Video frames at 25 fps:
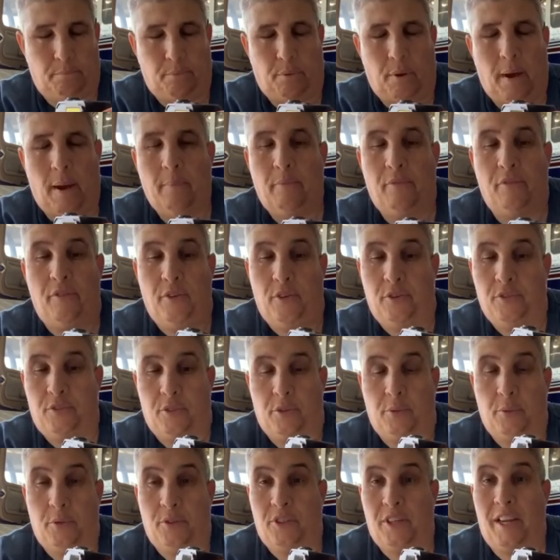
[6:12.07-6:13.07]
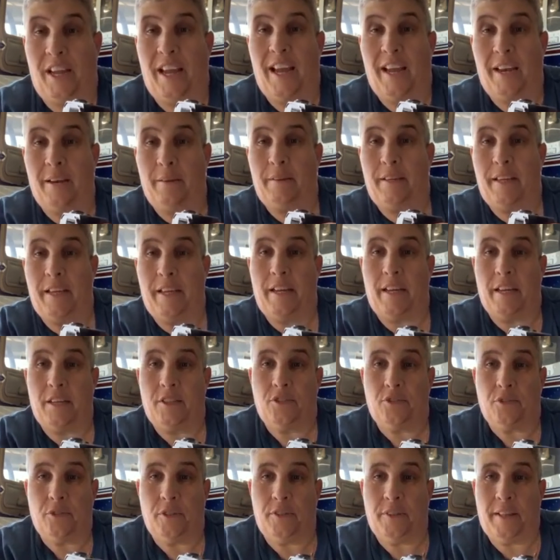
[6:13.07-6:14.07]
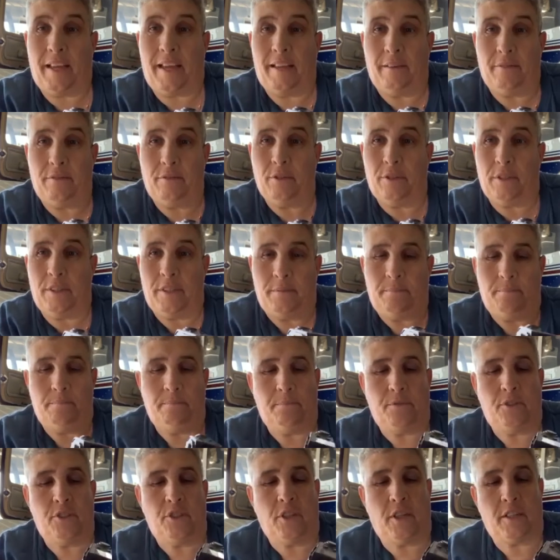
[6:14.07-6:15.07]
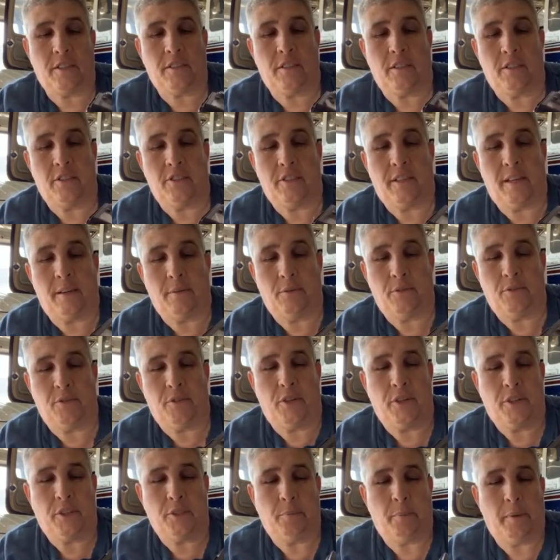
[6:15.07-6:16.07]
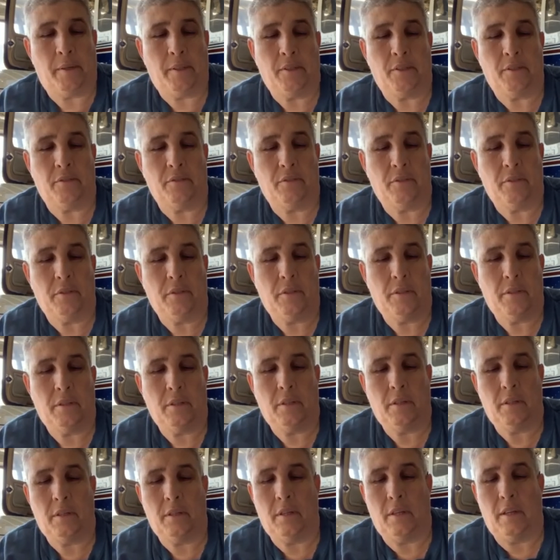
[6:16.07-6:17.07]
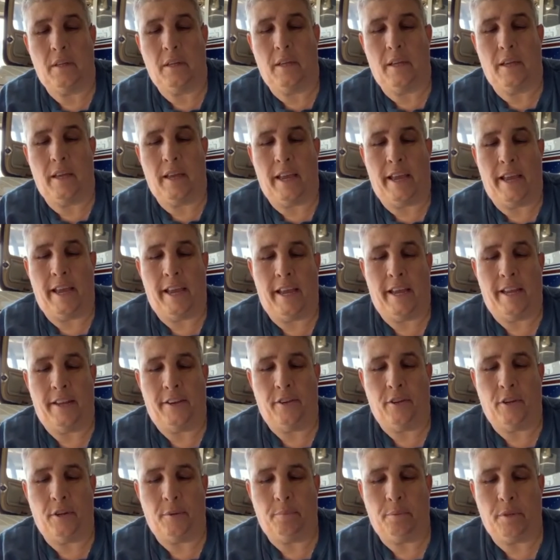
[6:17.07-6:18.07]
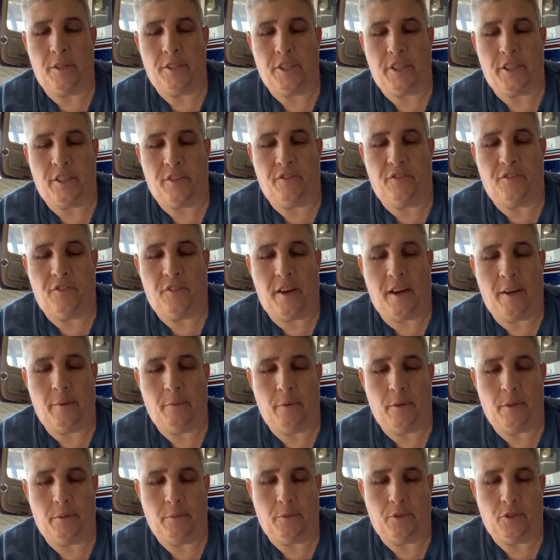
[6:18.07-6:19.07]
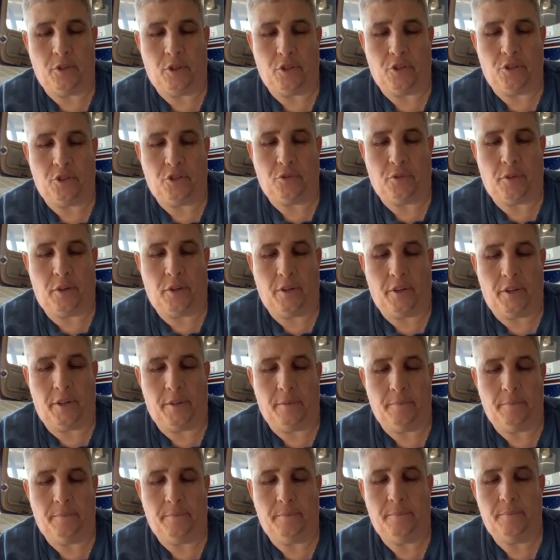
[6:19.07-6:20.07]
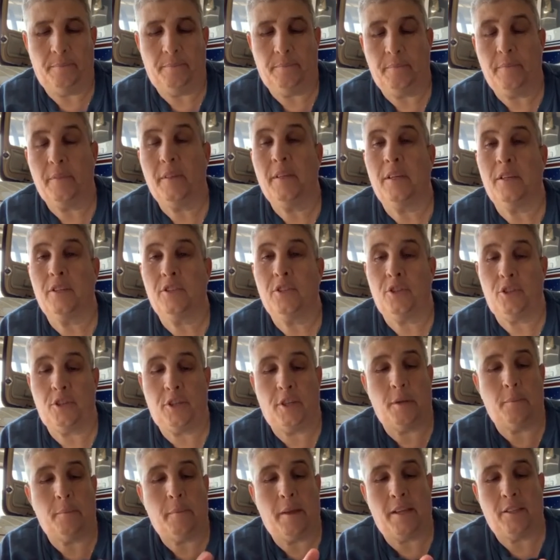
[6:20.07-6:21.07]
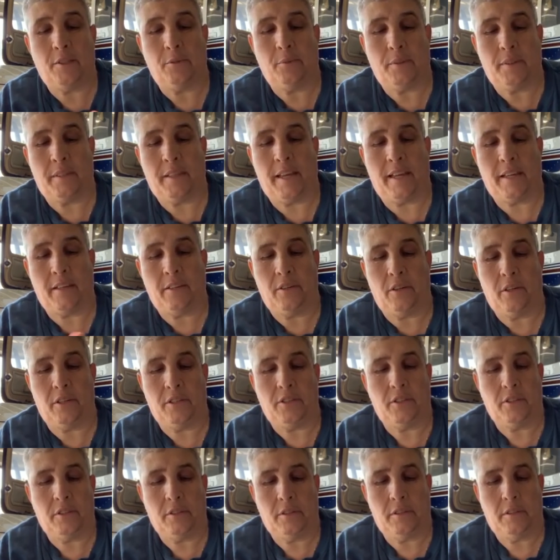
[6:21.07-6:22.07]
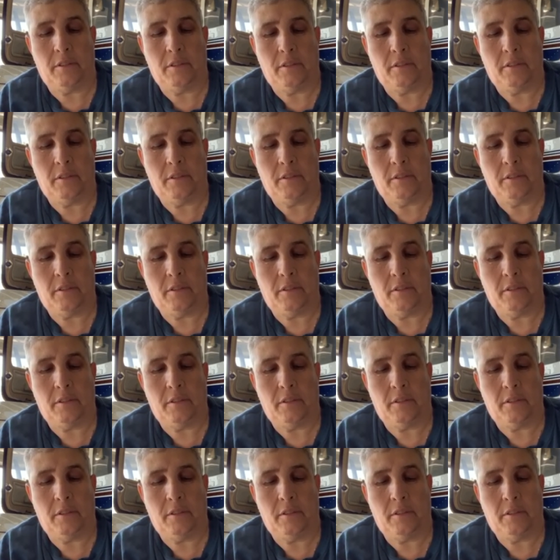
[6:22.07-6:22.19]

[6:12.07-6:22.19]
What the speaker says: prop filter, which I had to get extra, and that really sucked because that was very expensive. And the only place I could find one was Australia. So you can imagine what that cost